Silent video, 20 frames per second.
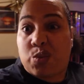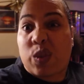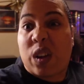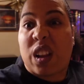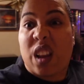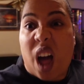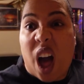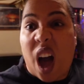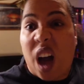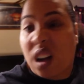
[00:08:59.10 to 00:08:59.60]

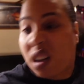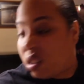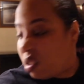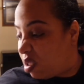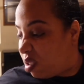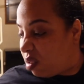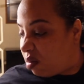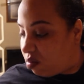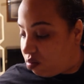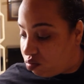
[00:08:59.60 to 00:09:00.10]

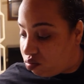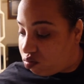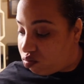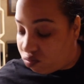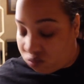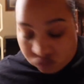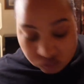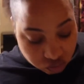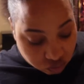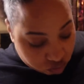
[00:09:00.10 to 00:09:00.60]
Relax.
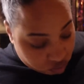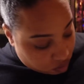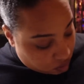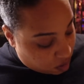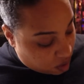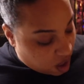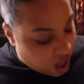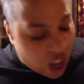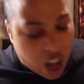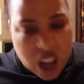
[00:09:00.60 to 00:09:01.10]

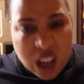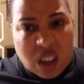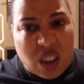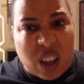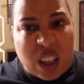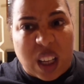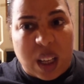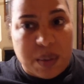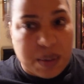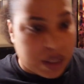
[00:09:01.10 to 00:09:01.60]
I know I
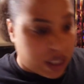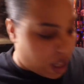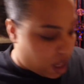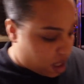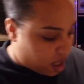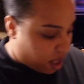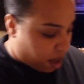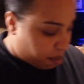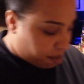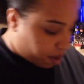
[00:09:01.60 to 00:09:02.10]
keep saying
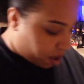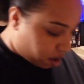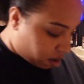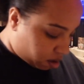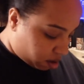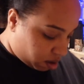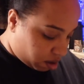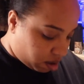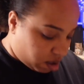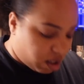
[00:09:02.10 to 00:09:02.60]
that, but
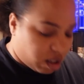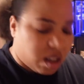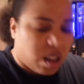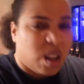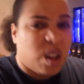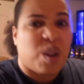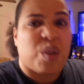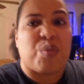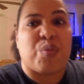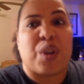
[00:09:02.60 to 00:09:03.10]

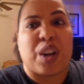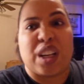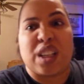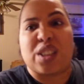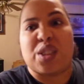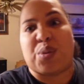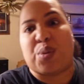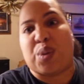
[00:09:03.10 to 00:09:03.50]
I need to